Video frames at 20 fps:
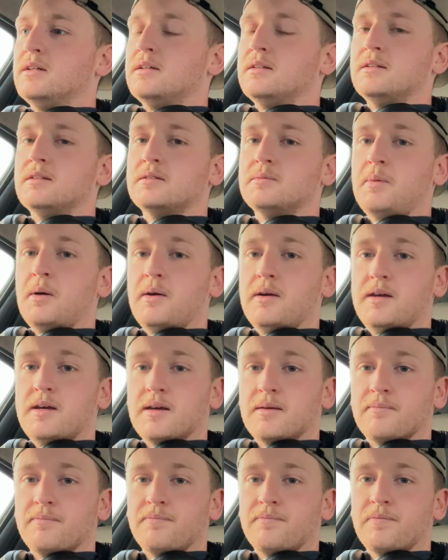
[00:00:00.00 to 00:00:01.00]
That's about
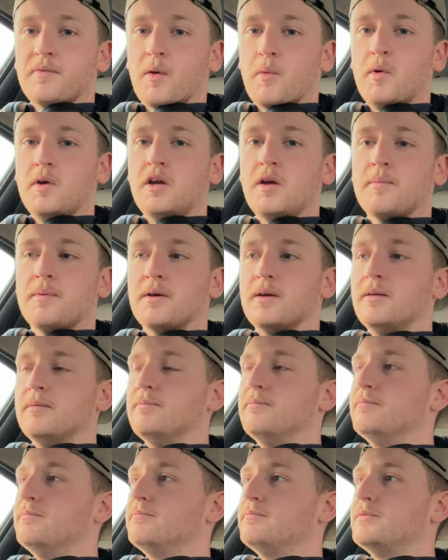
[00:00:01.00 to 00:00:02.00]
it. I woke up at
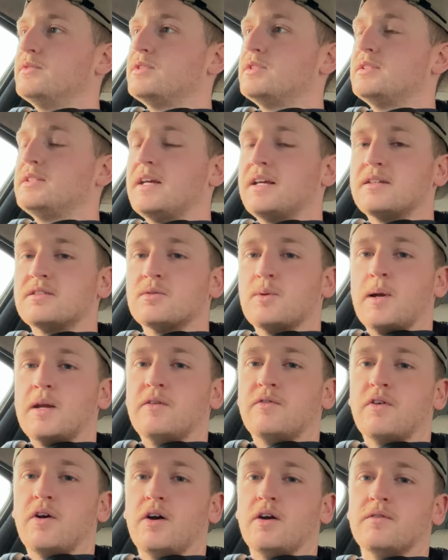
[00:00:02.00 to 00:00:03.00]

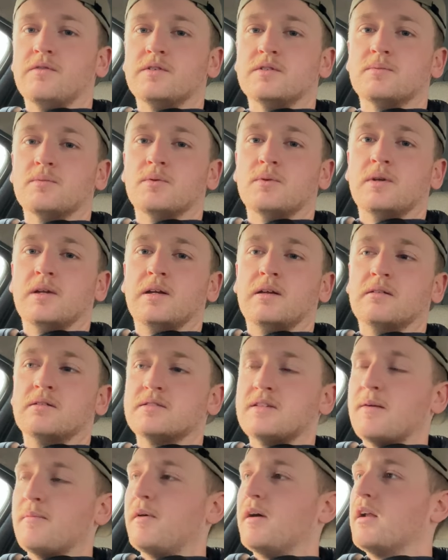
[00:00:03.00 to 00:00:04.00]
6:25 this morning,
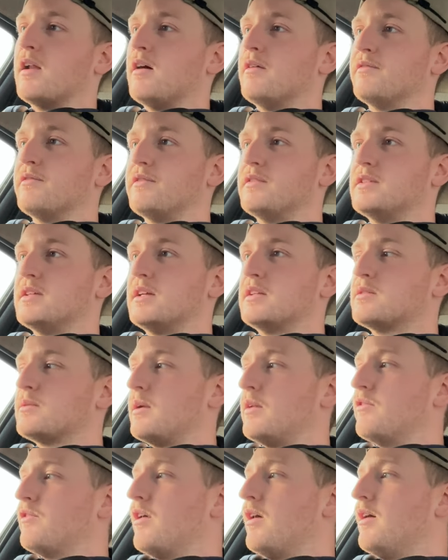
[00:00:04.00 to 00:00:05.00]
set my alarm for
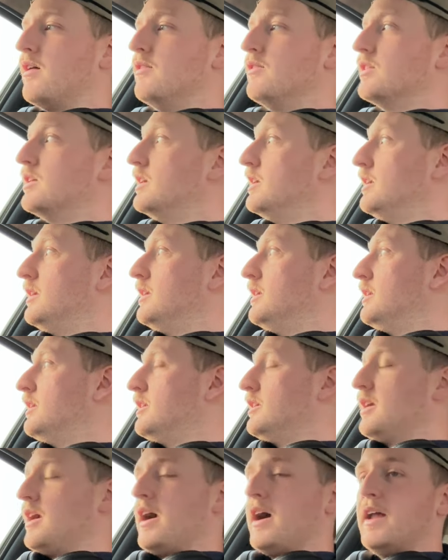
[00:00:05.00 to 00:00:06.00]
6:25.
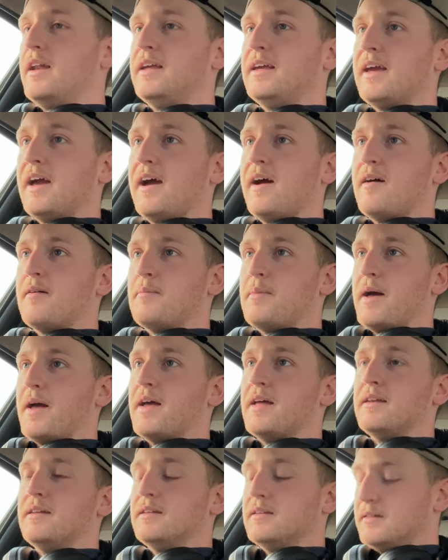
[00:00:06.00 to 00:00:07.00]
I didn't get out of
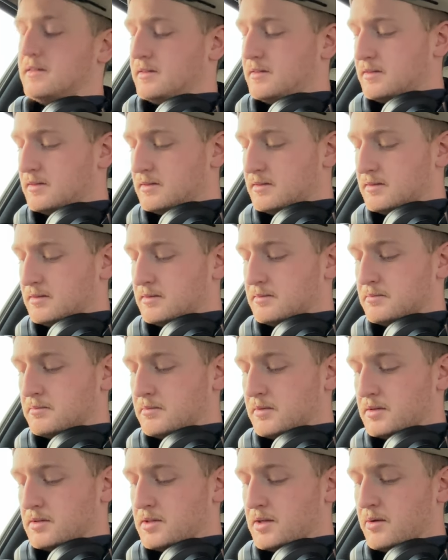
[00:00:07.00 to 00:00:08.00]
bed
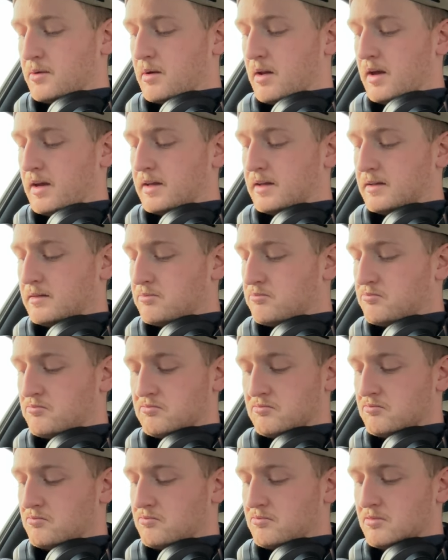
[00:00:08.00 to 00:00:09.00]
until like
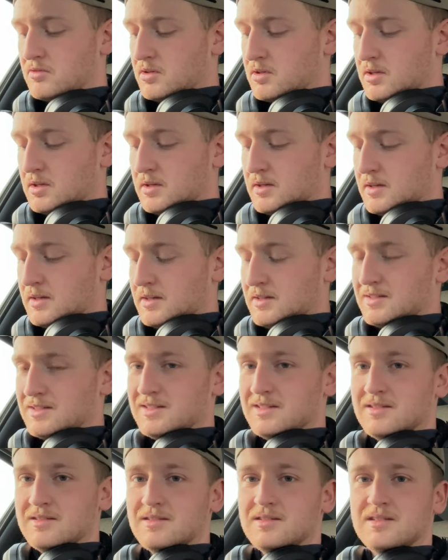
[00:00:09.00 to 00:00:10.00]

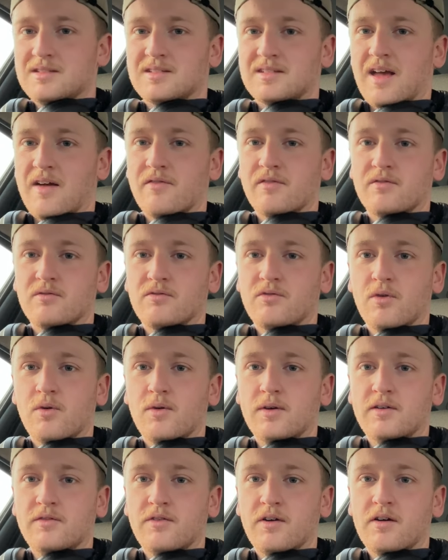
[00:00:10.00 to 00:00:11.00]

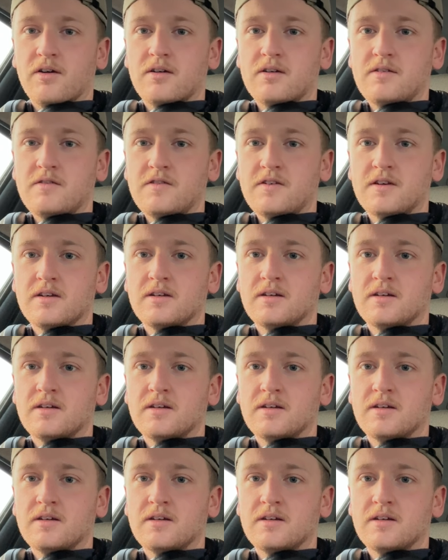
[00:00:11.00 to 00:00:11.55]
7:45.